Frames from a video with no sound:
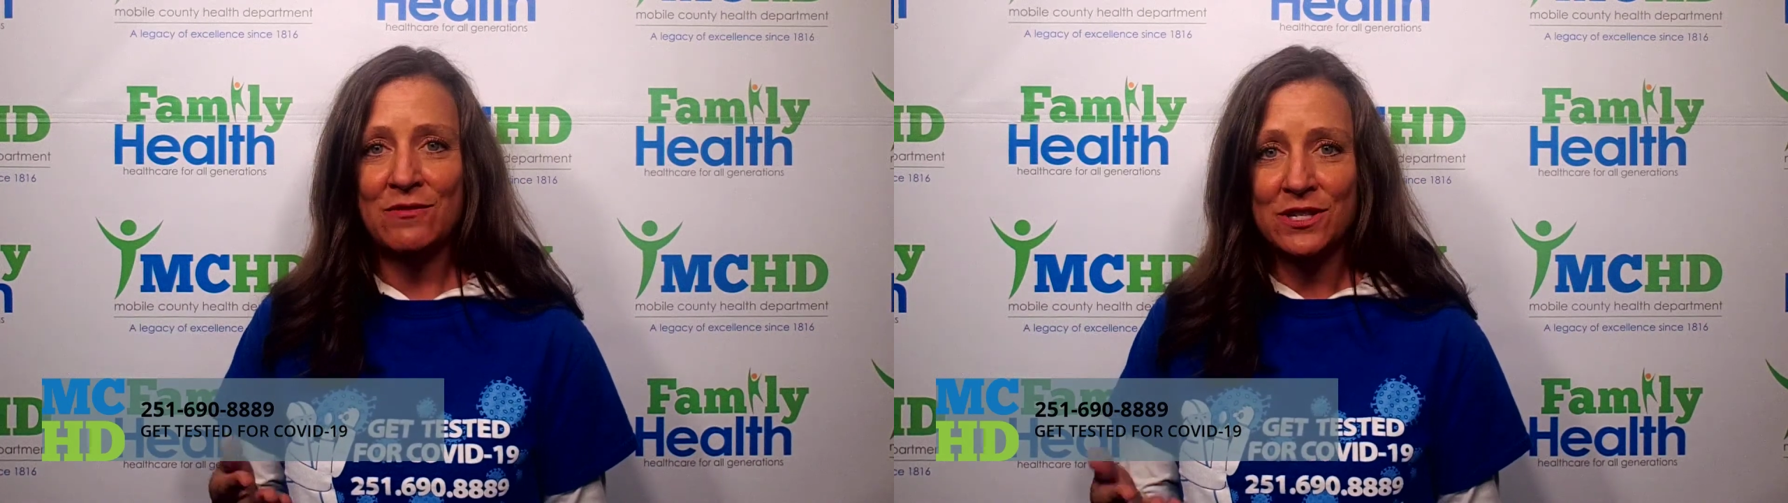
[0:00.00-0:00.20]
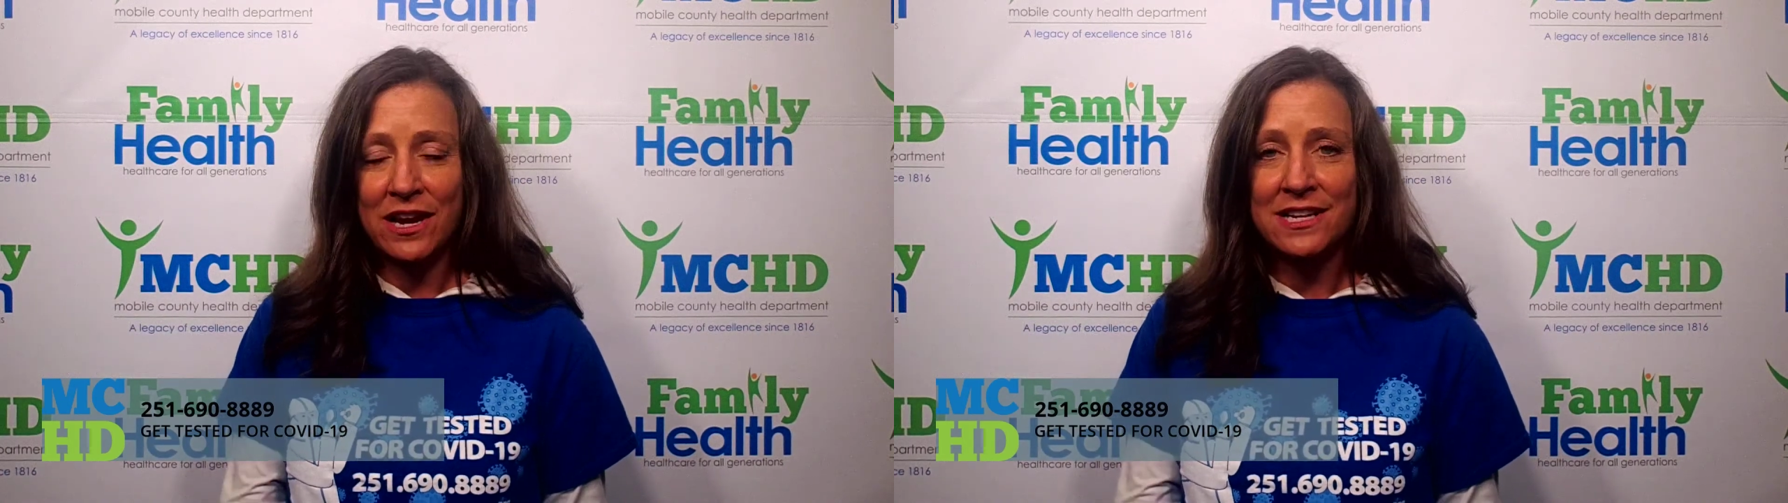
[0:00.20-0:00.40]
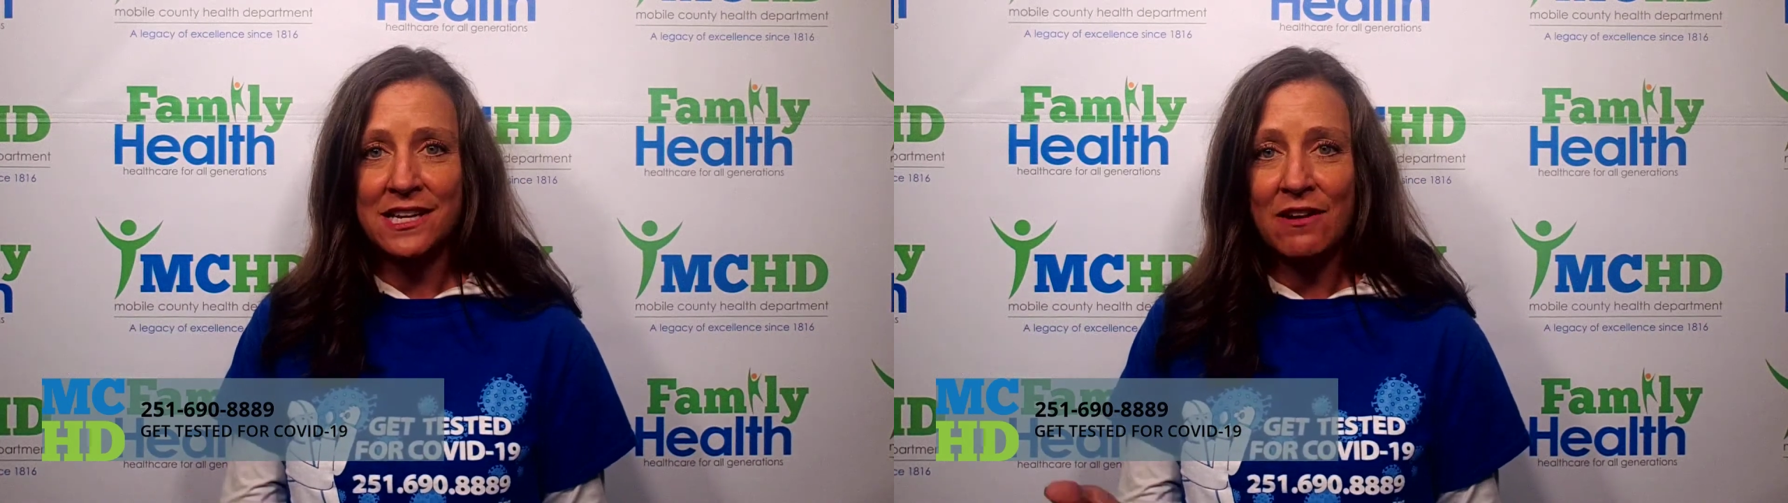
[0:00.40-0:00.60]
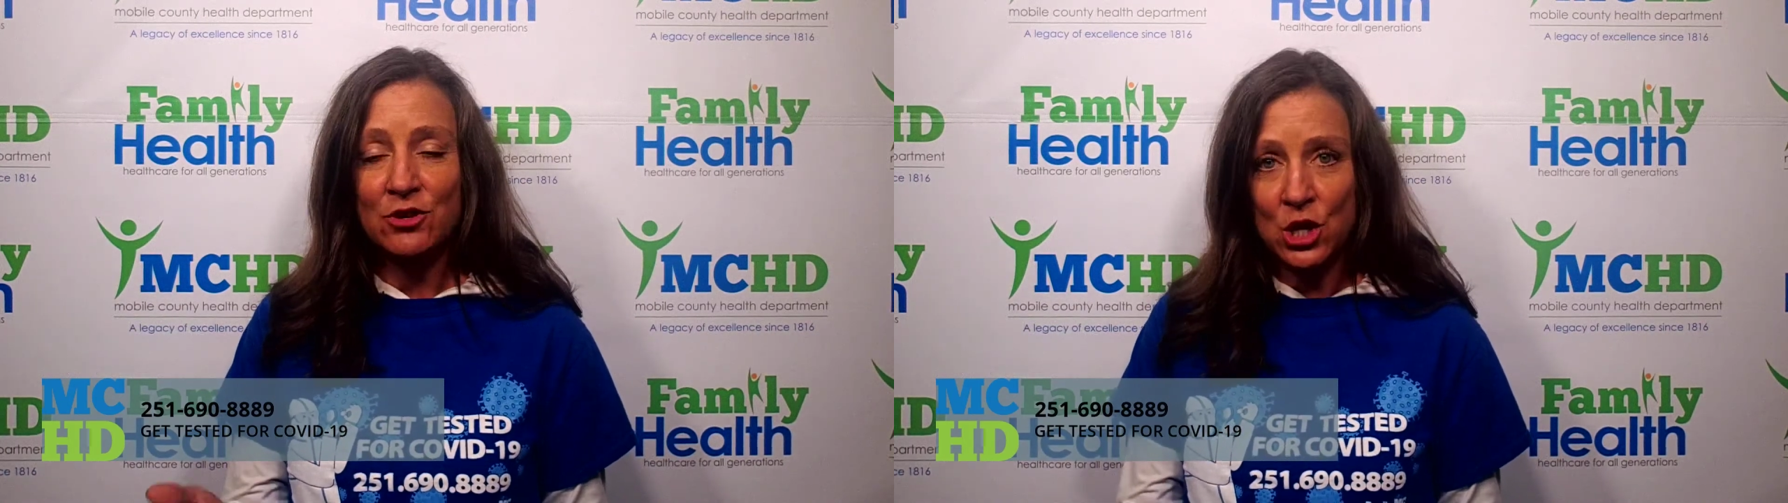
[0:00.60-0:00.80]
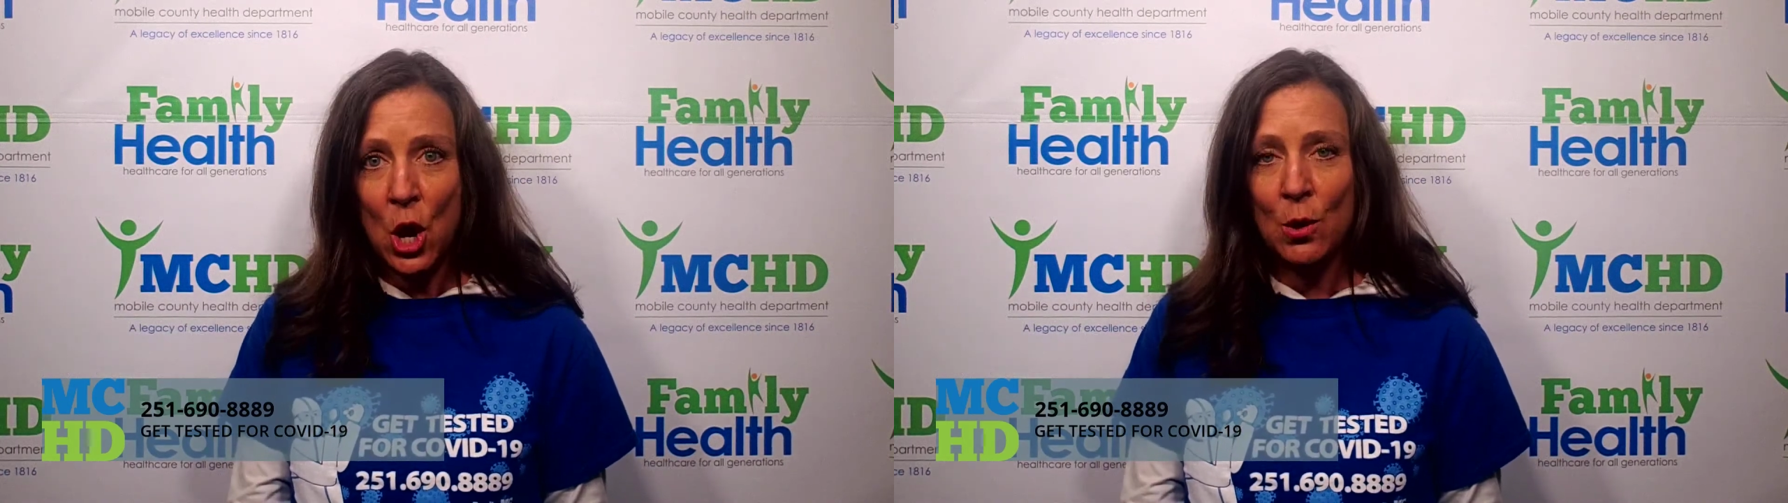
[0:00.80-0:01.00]
Studies have
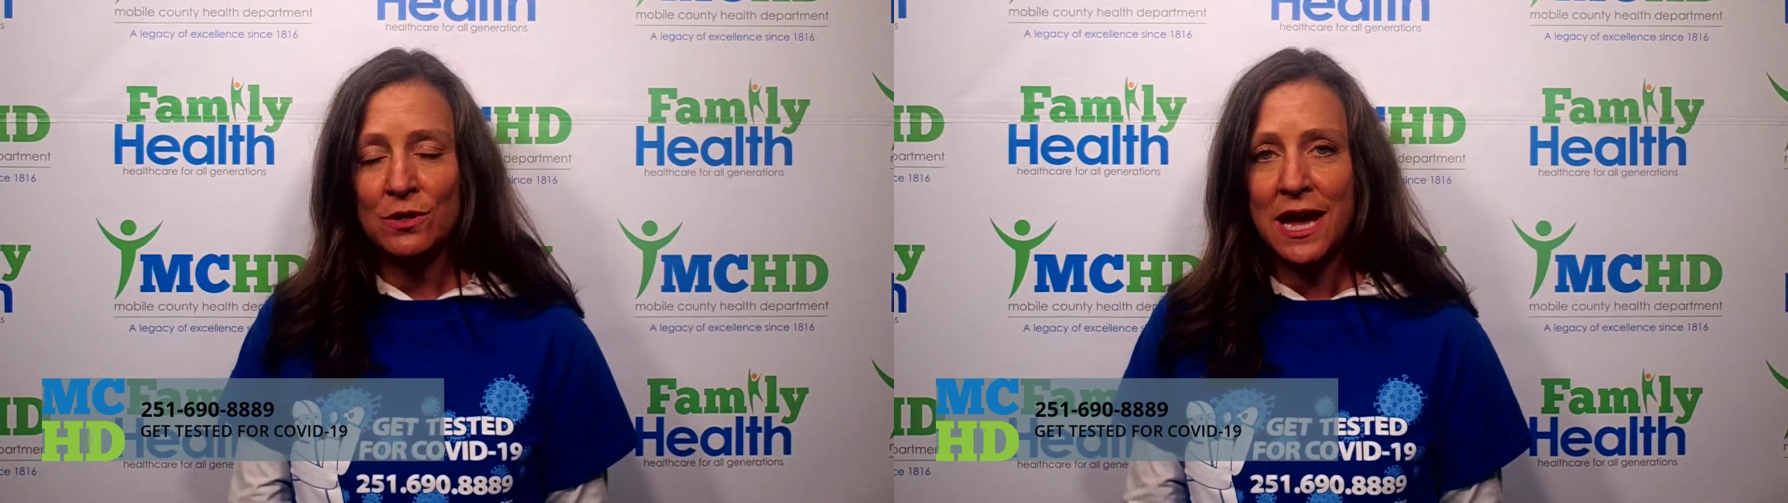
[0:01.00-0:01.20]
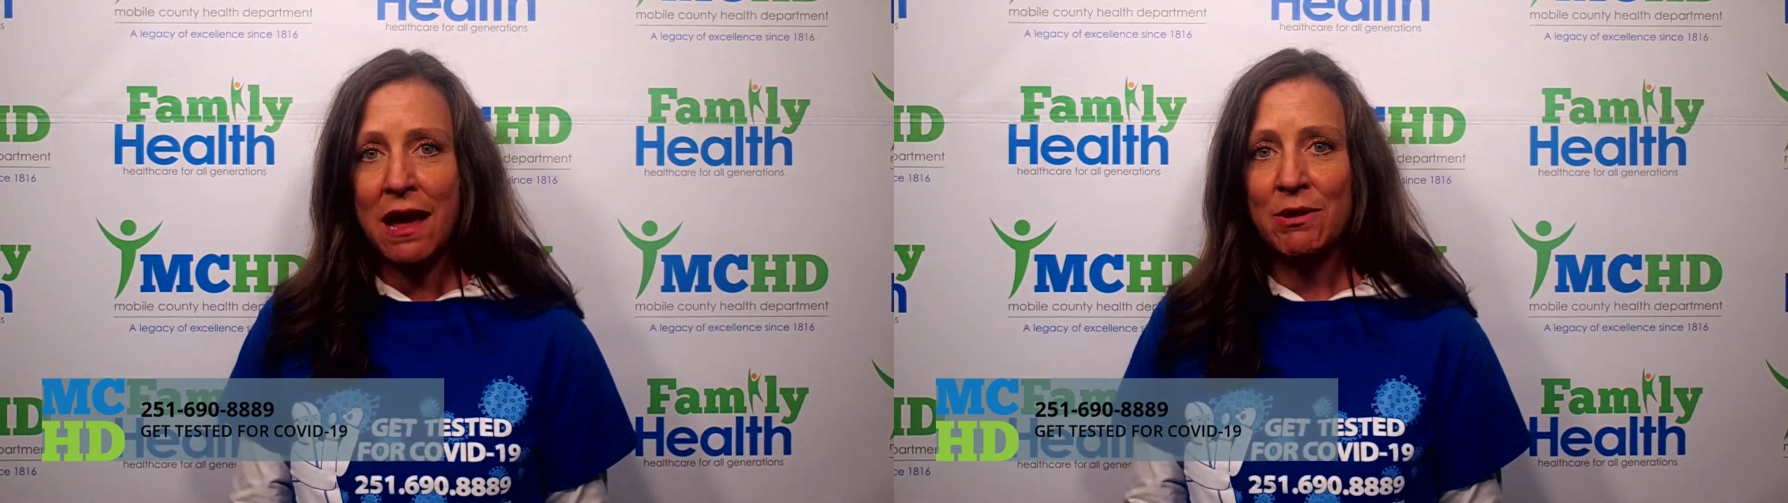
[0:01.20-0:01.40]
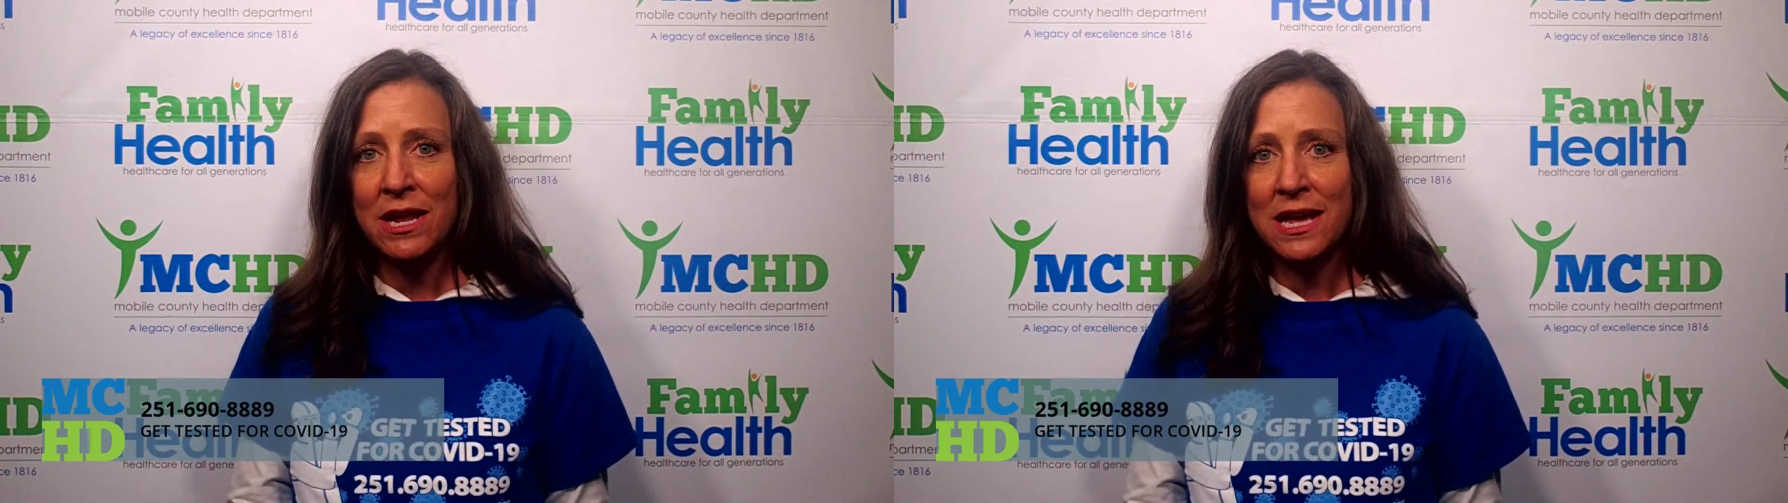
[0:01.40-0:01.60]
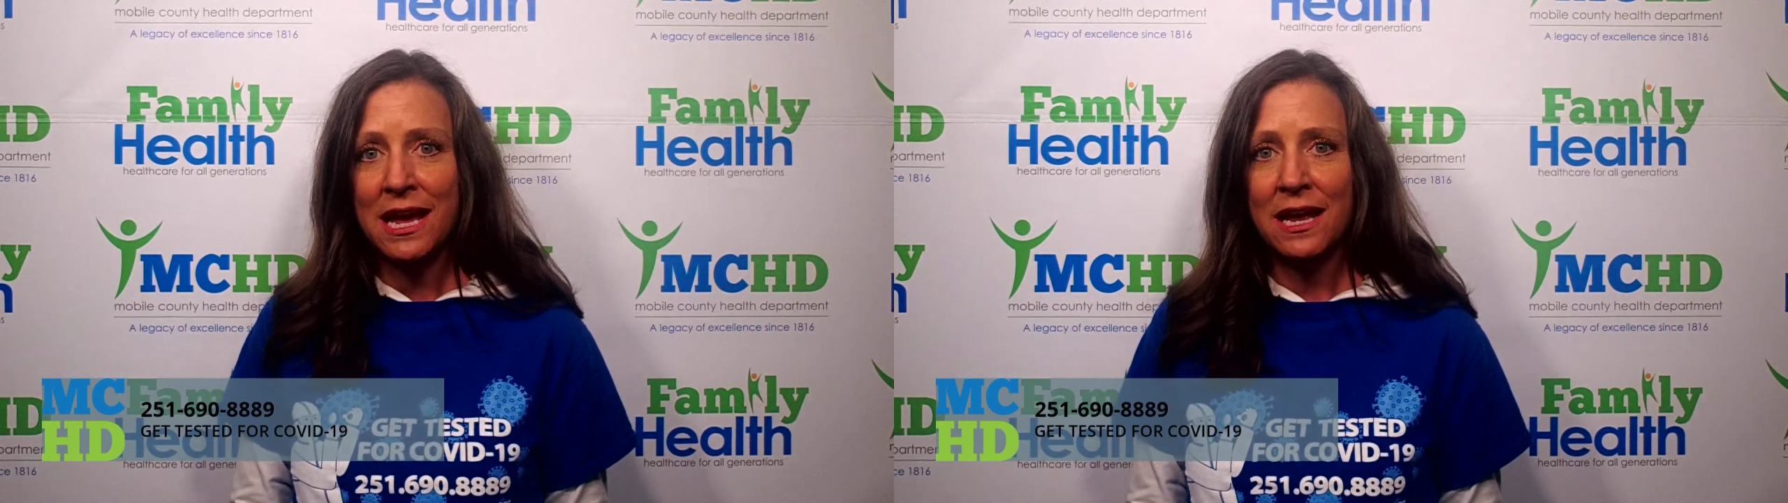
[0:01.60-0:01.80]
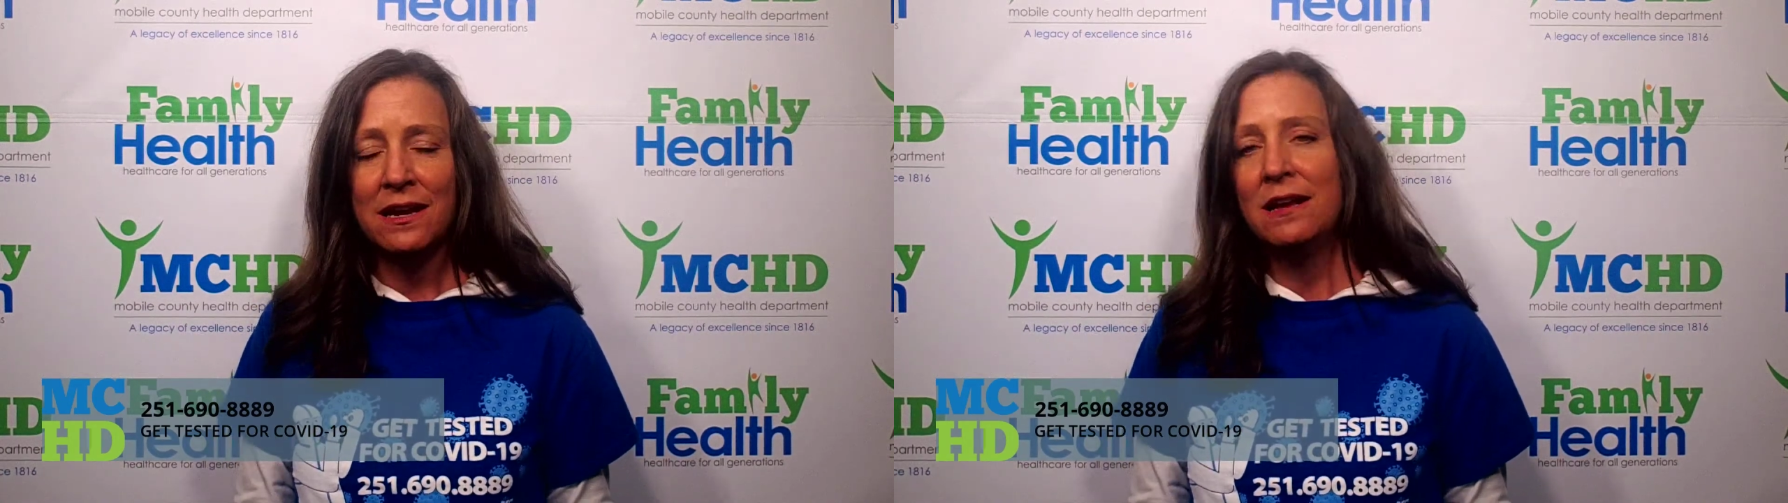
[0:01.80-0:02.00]
shown time and
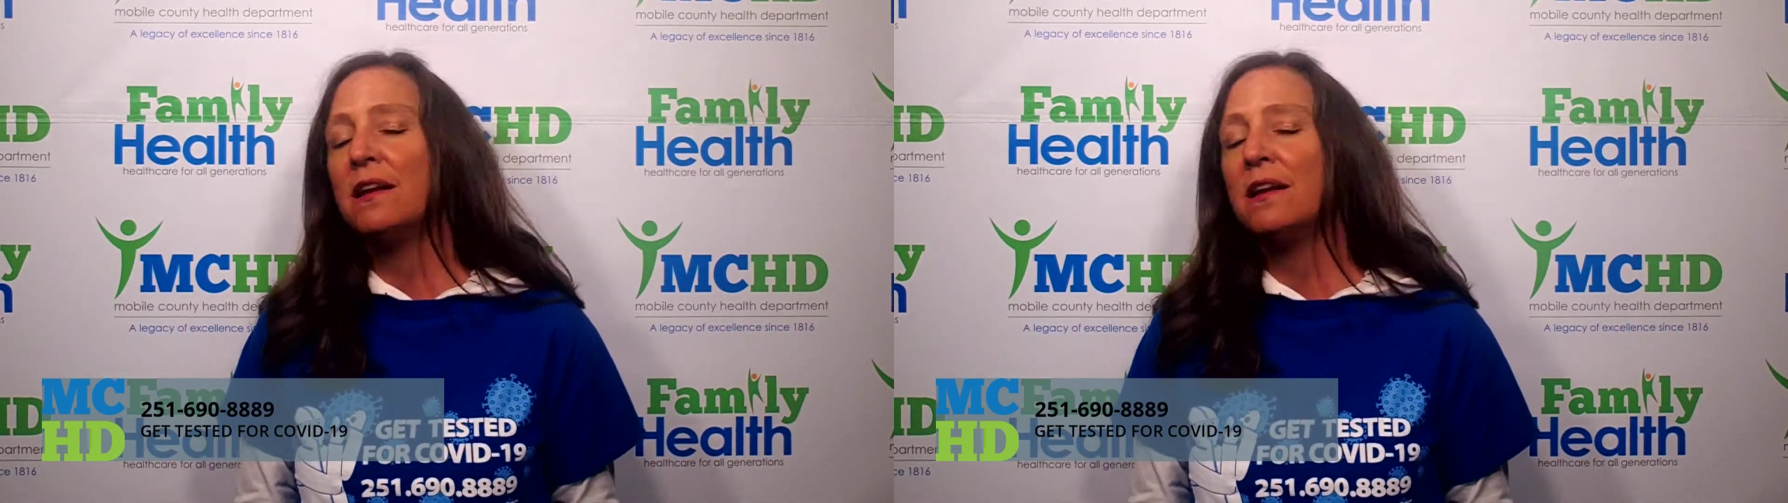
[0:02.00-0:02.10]
again